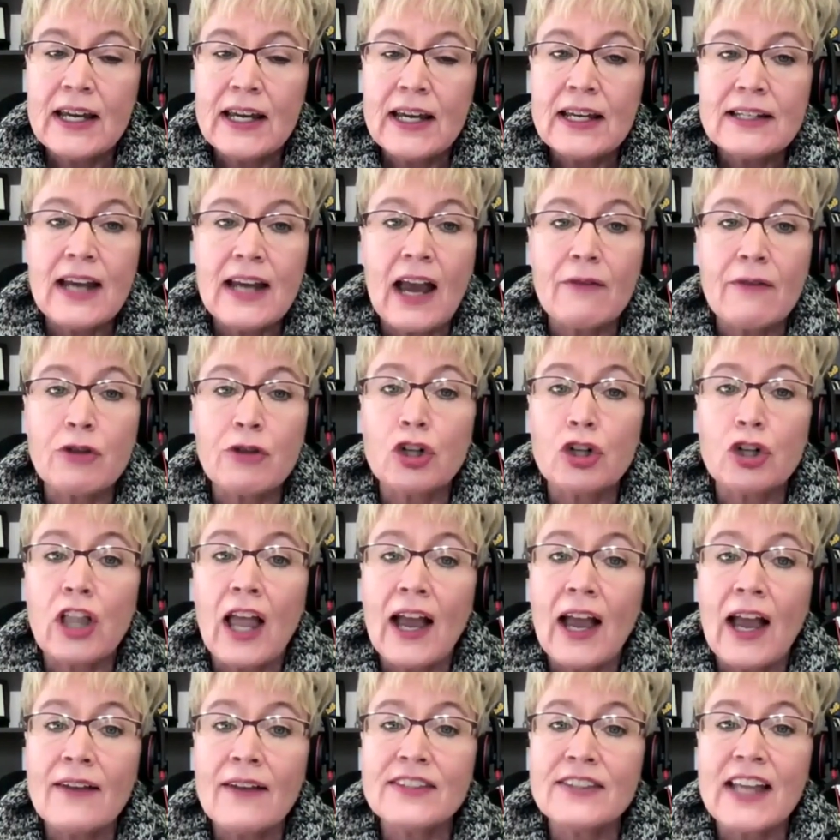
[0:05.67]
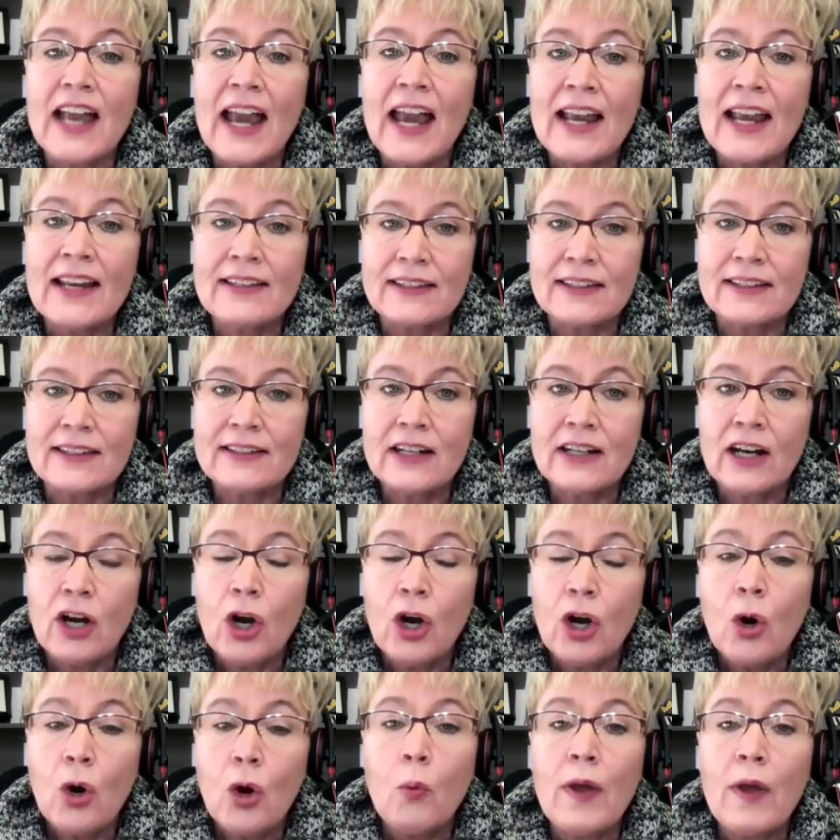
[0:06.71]
to have their lives ended
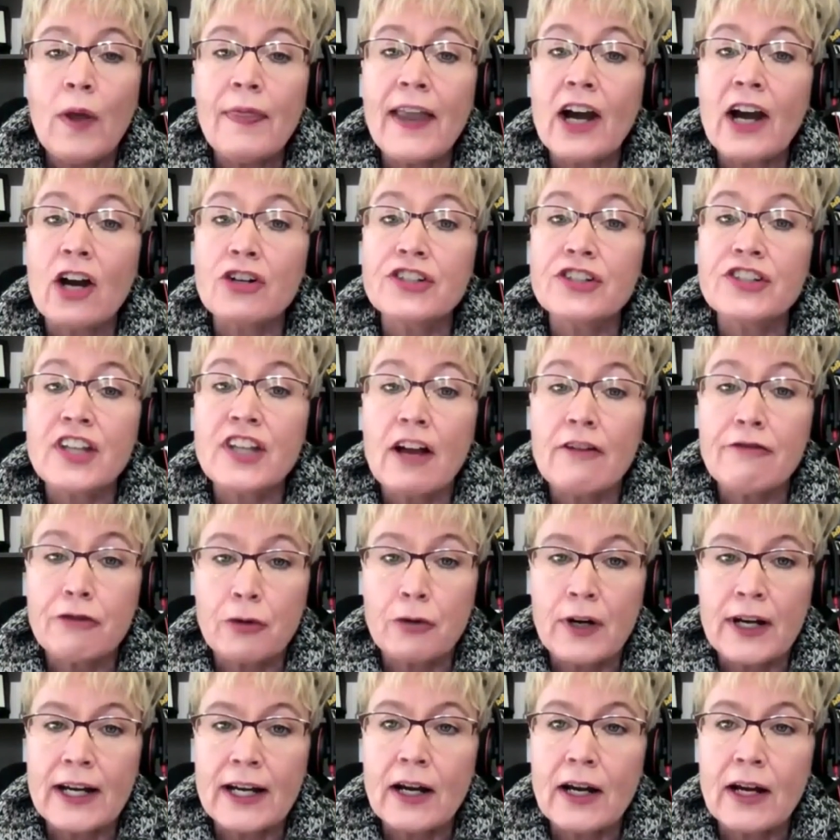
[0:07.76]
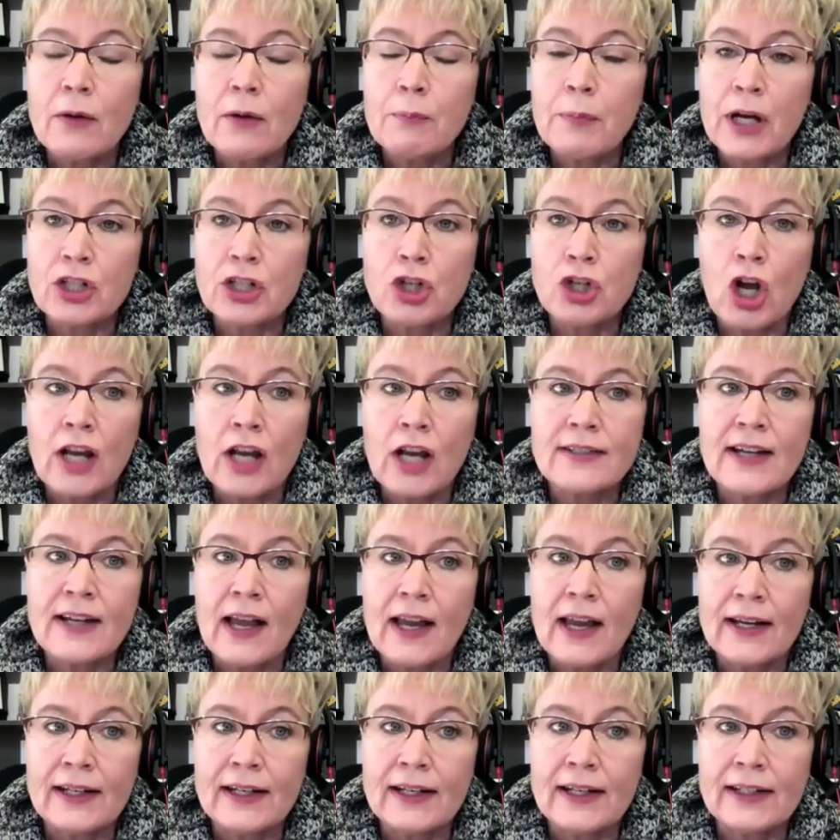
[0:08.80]
when they are suffering but not
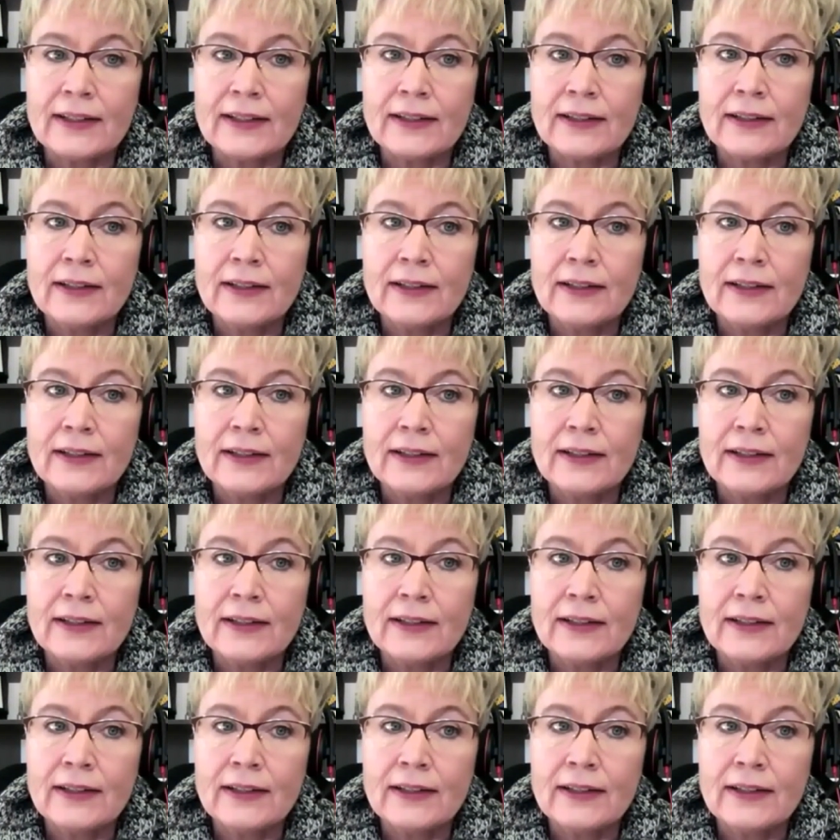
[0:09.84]
dying.